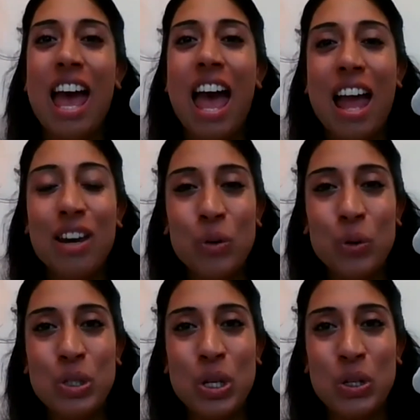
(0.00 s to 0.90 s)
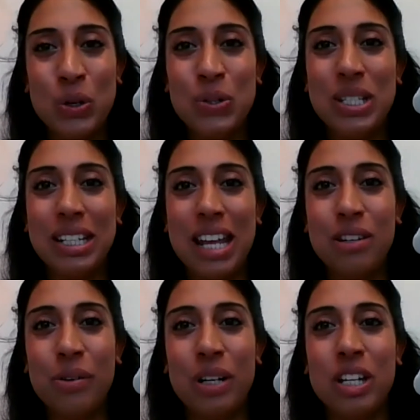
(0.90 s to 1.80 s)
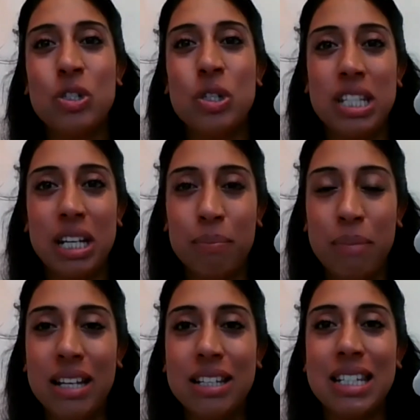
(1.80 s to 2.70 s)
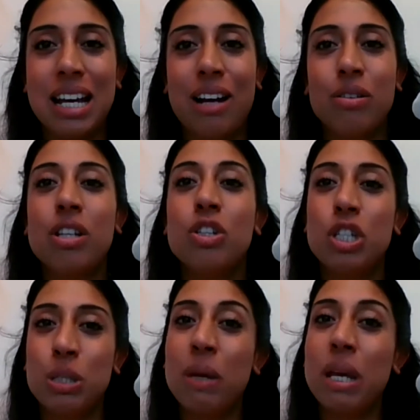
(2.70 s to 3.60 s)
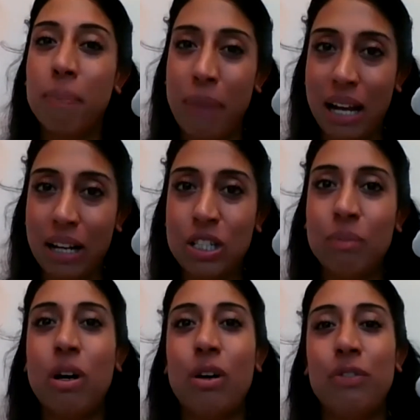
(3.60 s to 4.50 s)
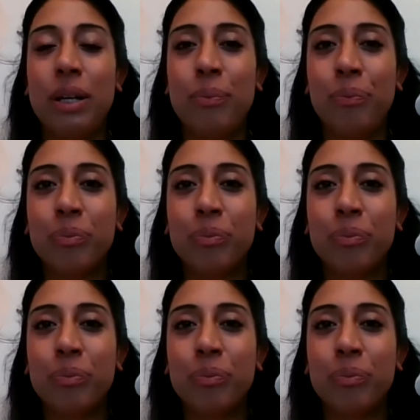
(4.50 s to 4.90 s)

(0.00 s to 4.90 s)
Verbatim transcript: and also using their knowledge to segment sounds to speak back to Marvin.